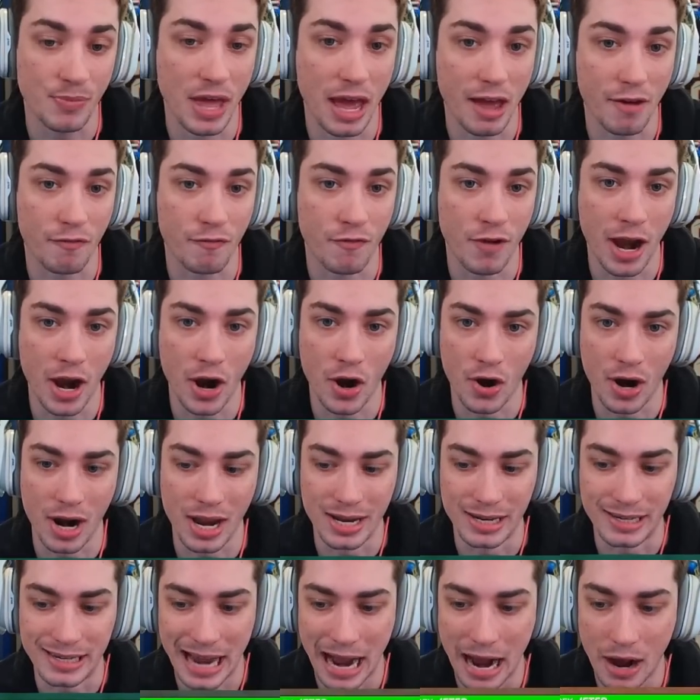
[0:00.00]
that fair
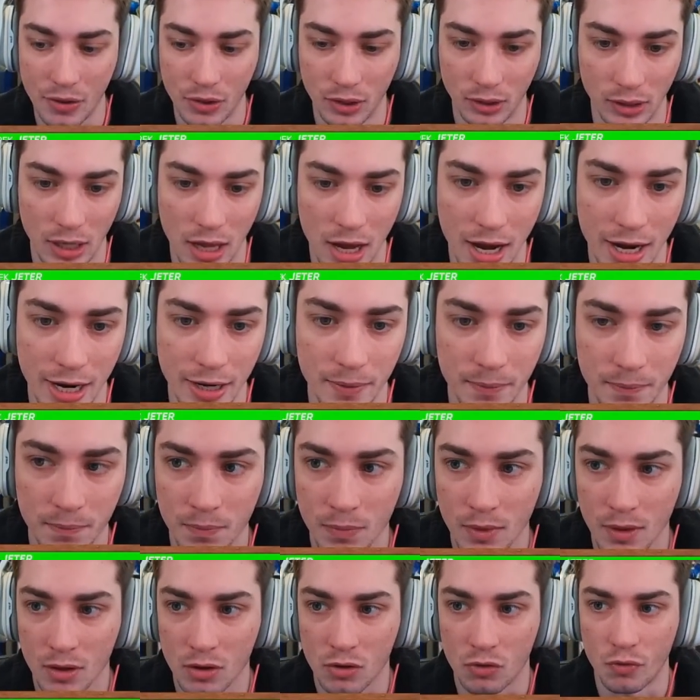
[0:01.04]
and down the line.
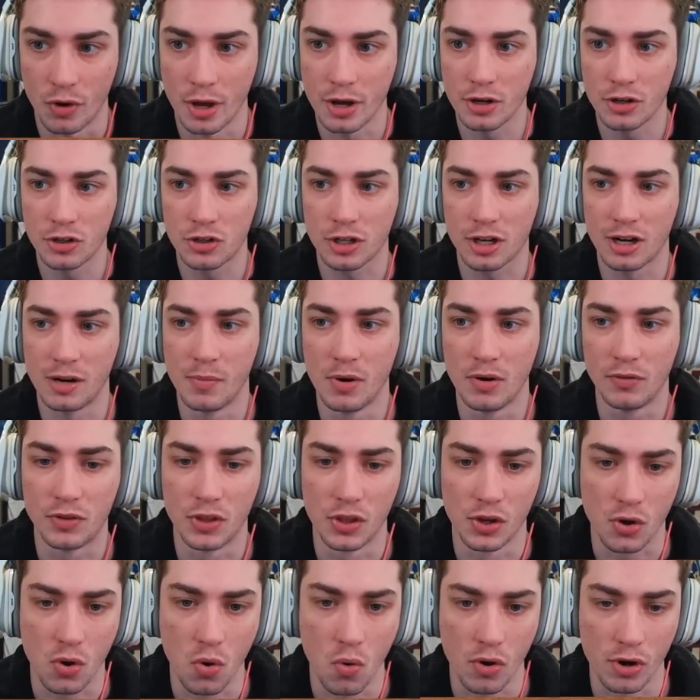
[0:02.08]
Runners are going to move to
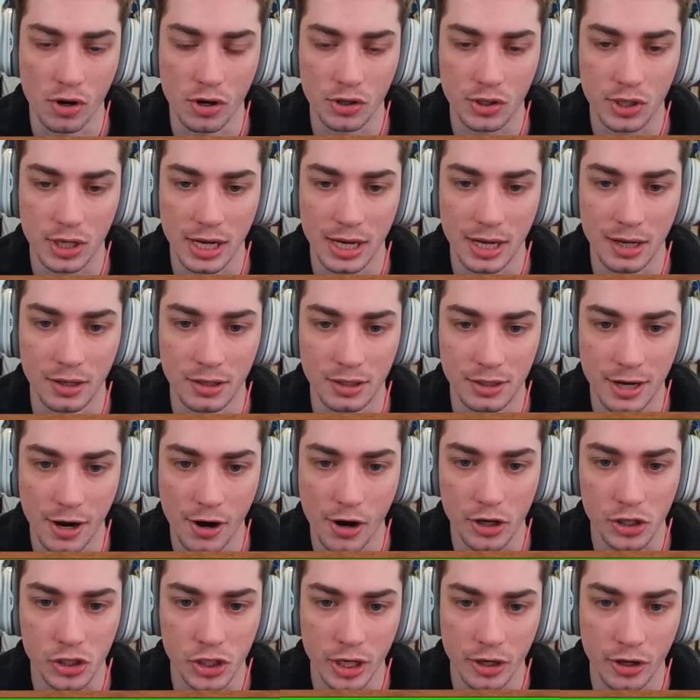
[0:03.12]
the corners, and
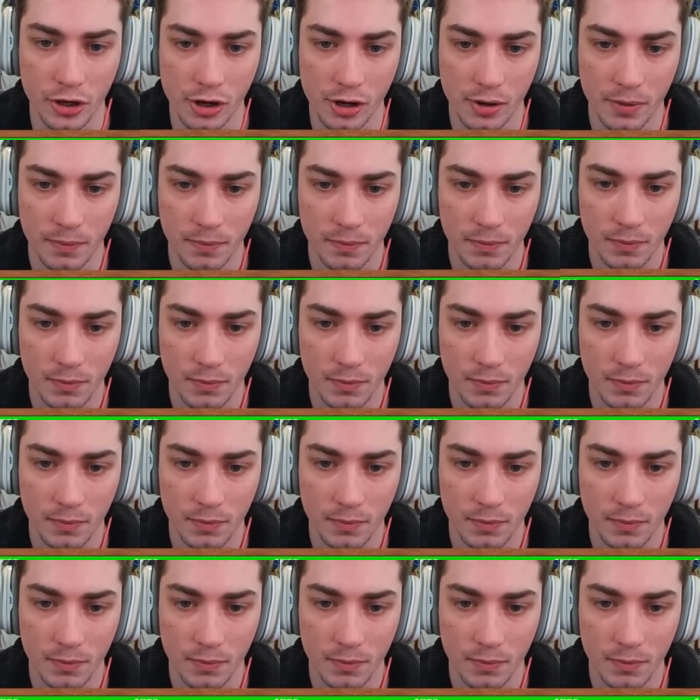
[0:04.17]
Derek Jeter